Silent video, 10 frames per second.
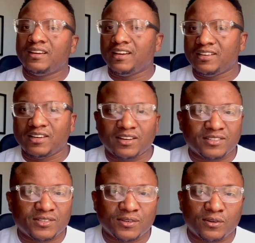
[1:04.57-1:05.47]
a
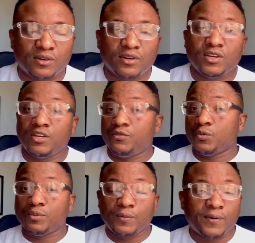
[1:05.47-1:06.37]
doctor, if you're
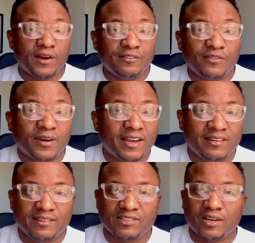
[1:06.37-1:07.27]
preparing for any
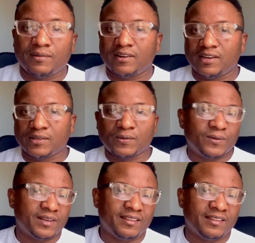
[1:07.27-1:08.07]
exam around the corner,